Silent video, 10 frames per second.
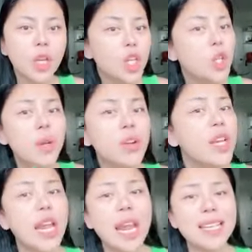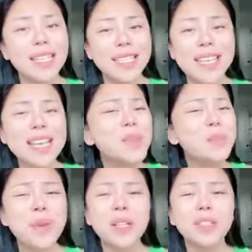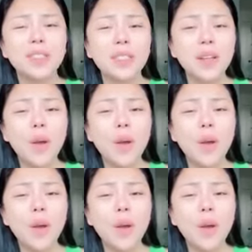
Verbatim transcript: you will realize that he has built